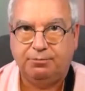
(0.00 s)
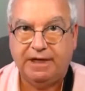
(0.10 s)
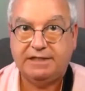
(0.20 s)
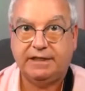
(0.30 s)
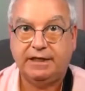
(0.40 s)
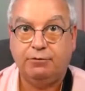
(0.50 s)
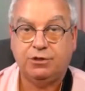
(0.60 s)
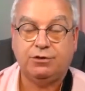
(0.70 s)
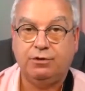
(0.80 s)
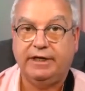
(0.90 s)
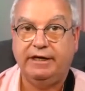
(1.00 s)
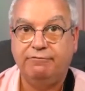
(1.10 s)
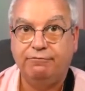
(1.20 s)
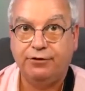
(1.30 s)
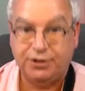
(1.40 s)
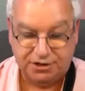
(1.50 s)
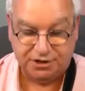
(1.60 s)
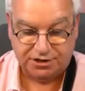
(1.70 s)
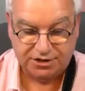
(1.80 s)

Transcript: basically what's called inversion?